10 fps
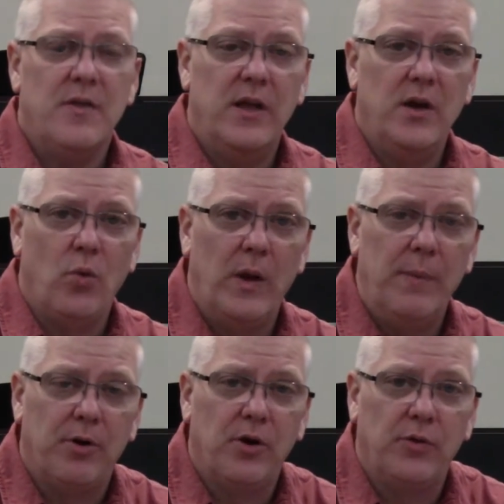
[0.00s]
then
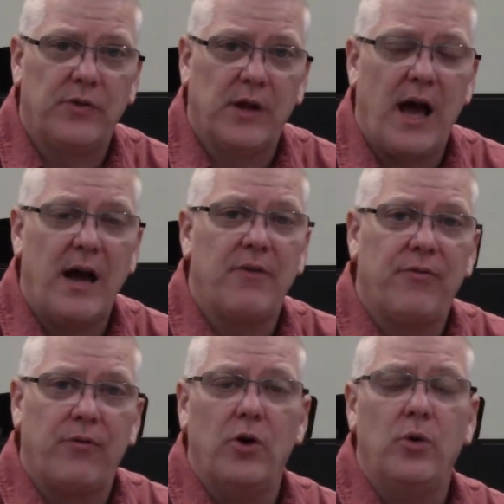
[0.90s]
we produce the kind
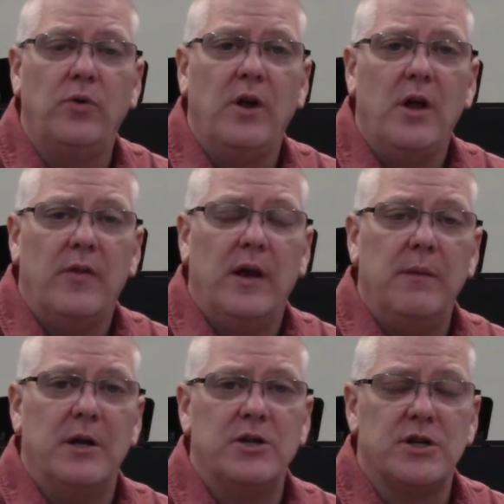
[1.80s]
of fruit that
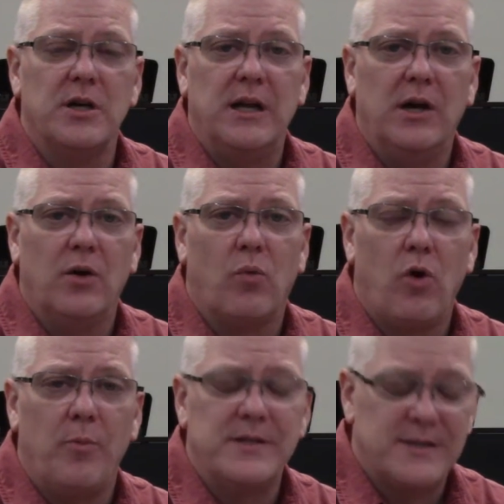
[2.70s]
he mentioned in
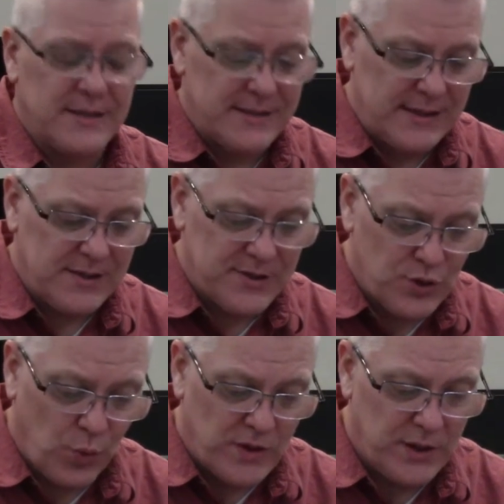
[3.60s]
Romans
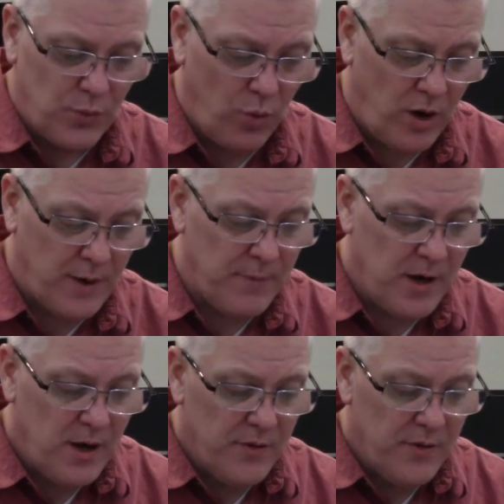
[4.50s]
6:21.